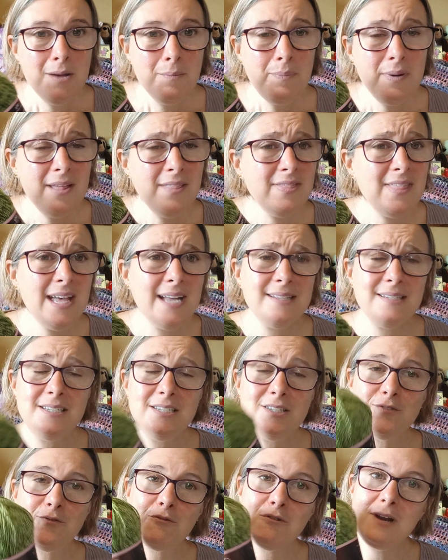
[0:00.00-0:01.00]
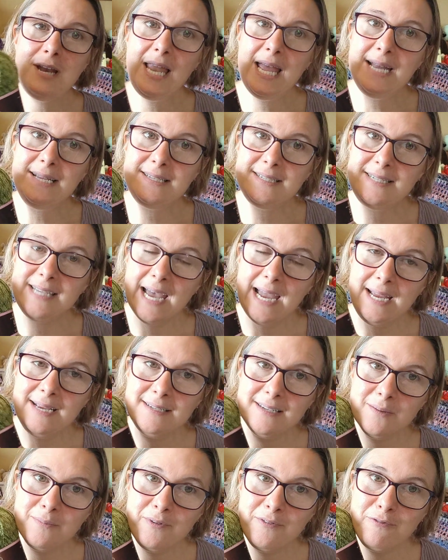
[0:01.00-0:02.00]
But that is for a later
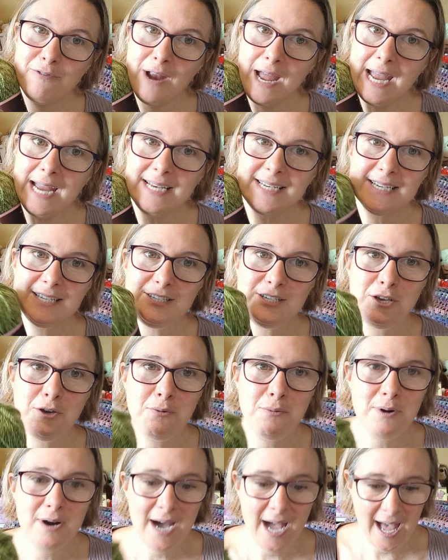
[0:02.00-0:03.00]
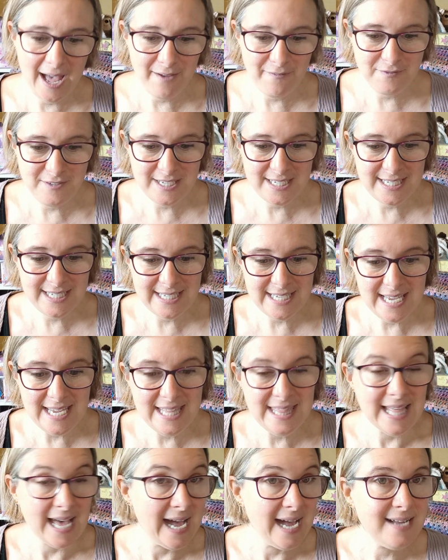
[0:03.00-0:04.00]
date, I'm afraid, and you will have to
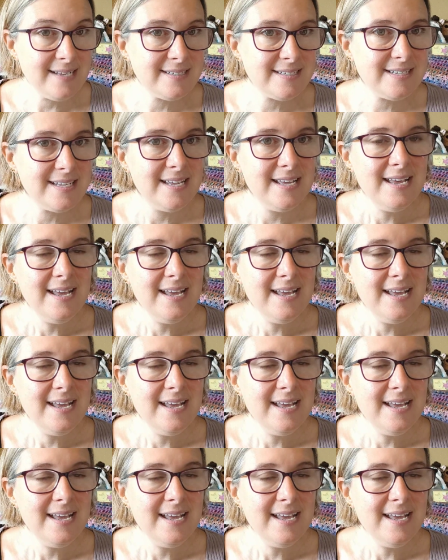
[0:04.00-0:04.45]
see that